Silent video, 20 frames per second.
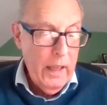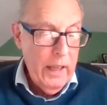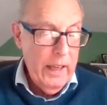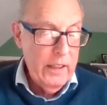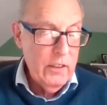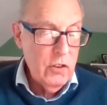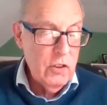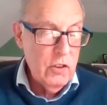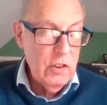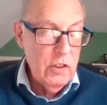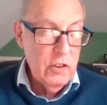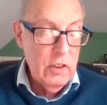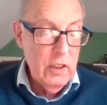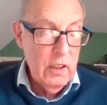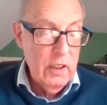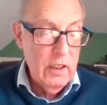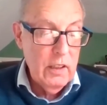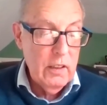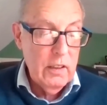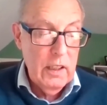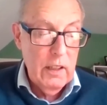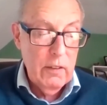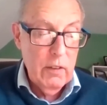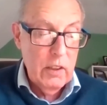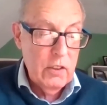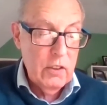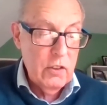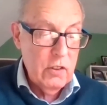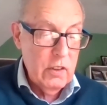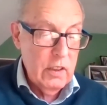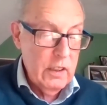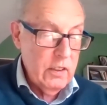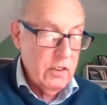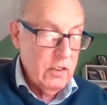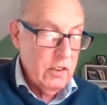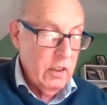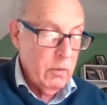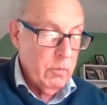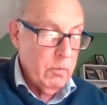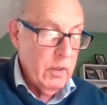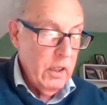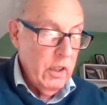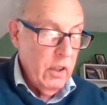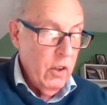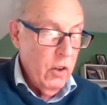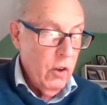And she's going to give us some